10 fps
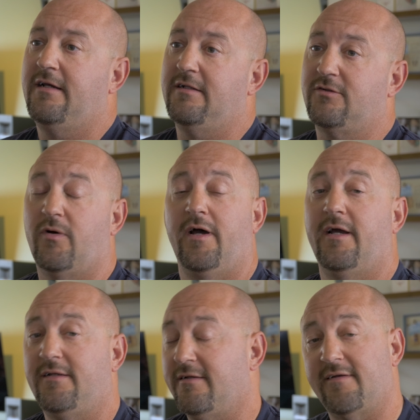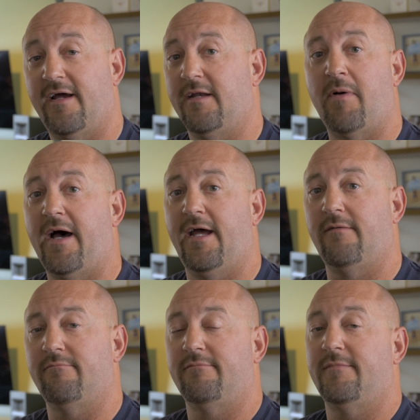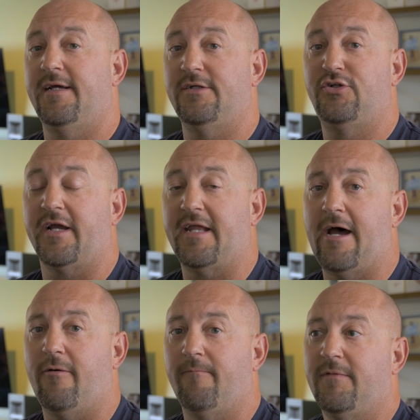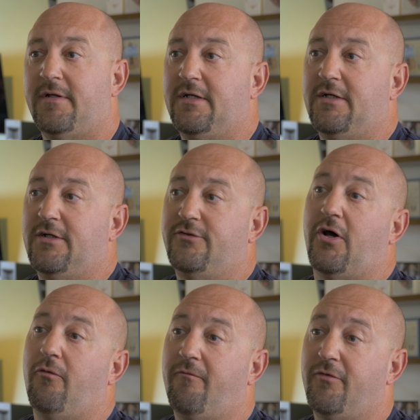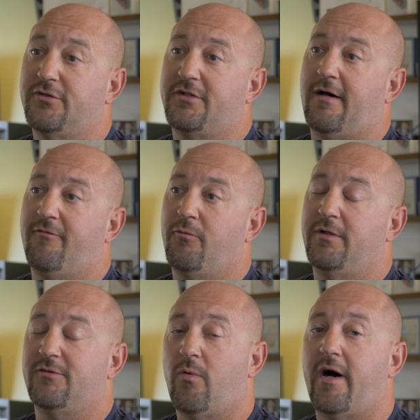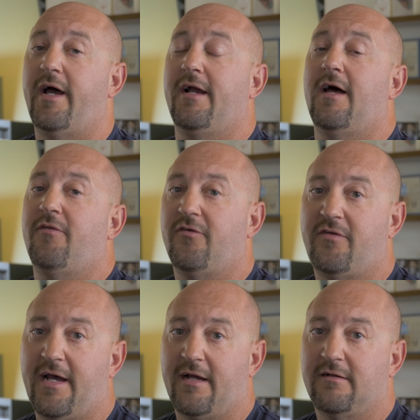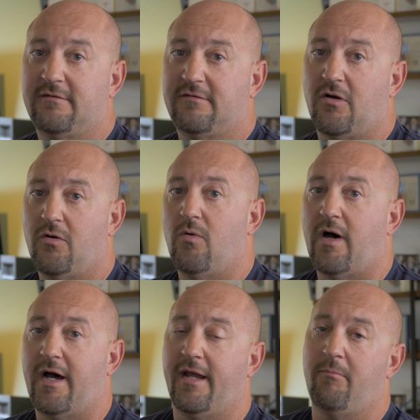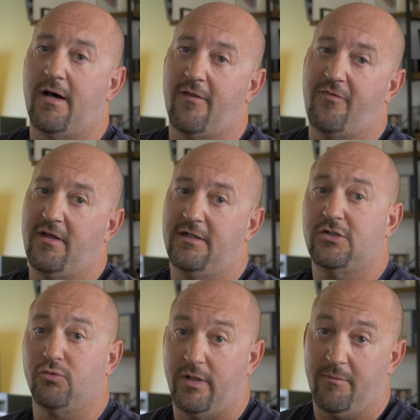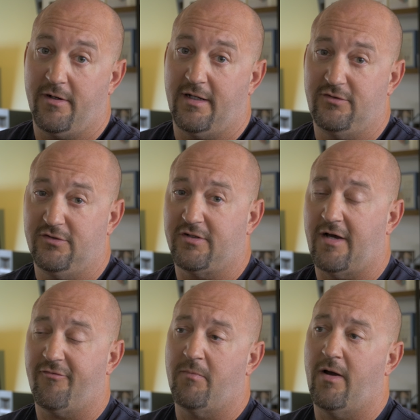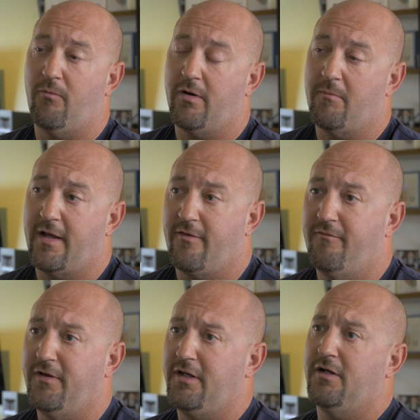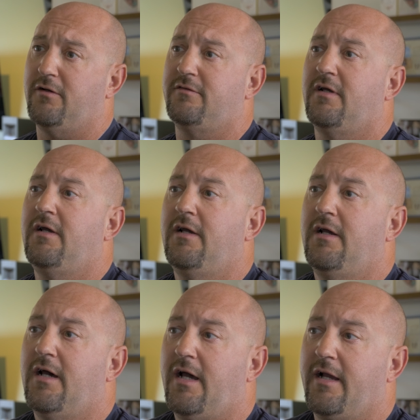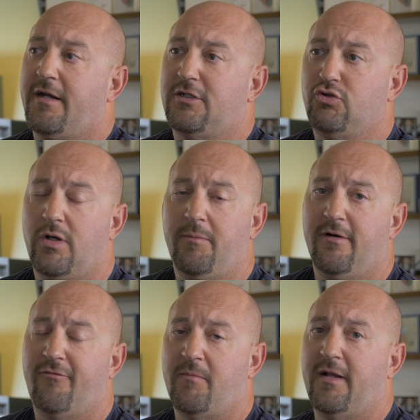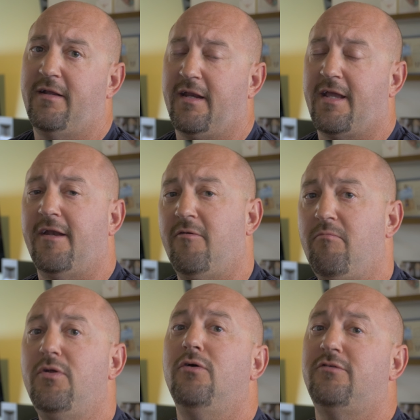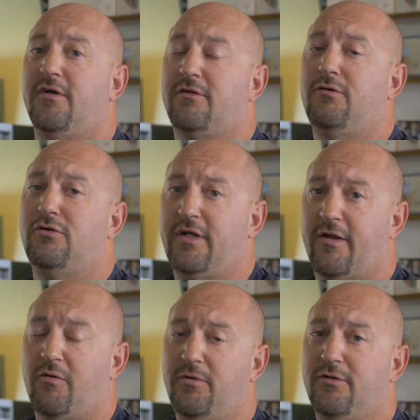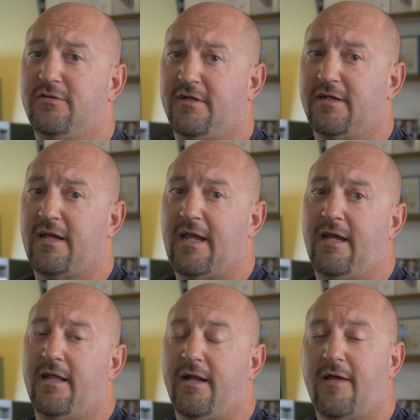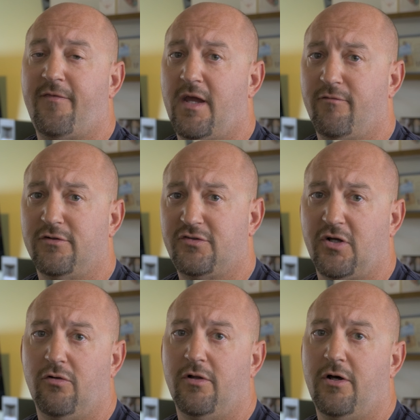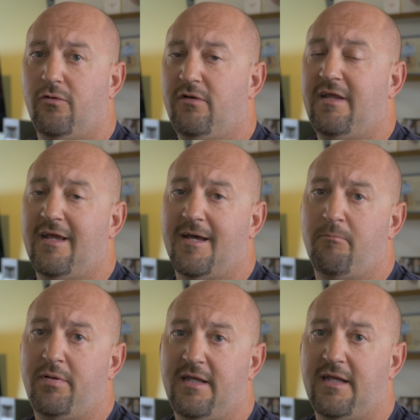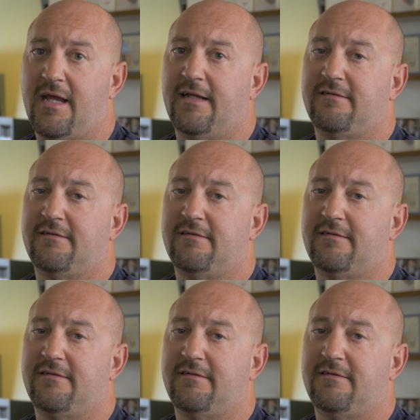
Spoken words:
And so I decided to buy it and check it out. So first off, the reason why I got this DAC. So I bought the streamer, as you saw from one of my other videos. I got a streamer for my dedicated music, 2-channel music, and I got the Eversolo DMP